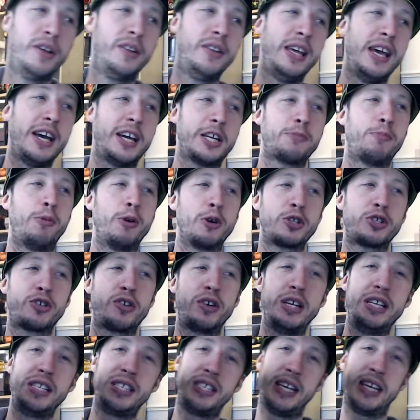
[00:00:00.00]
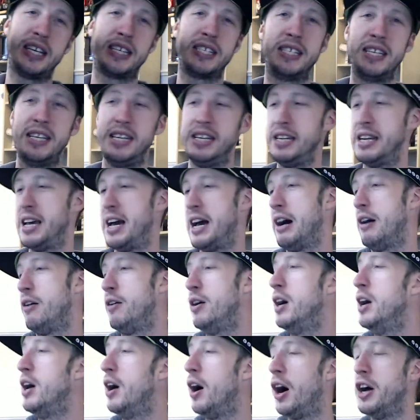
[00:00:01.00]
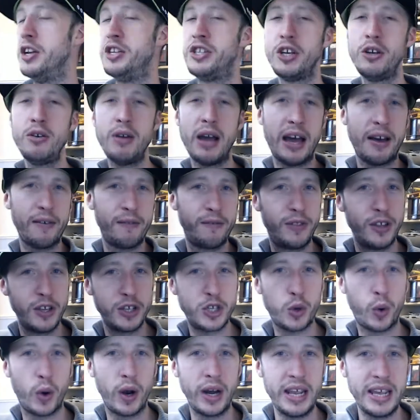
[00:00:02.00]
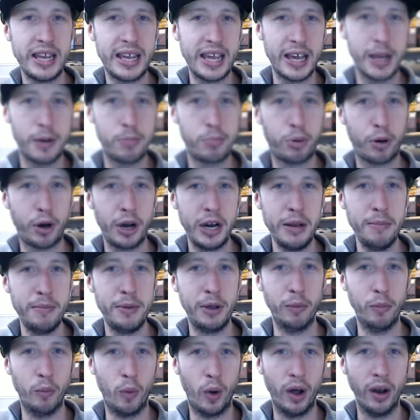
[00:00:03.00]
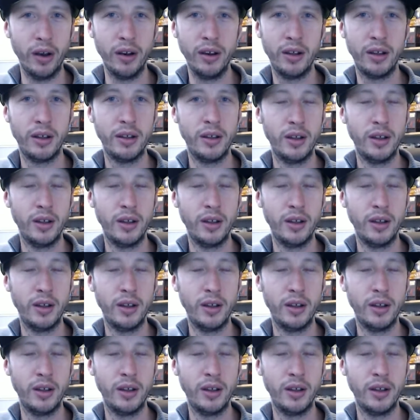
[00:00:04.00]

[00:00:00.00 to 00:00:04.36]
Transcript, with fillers: the Xbox 360. Now I do have the 20 gig premium one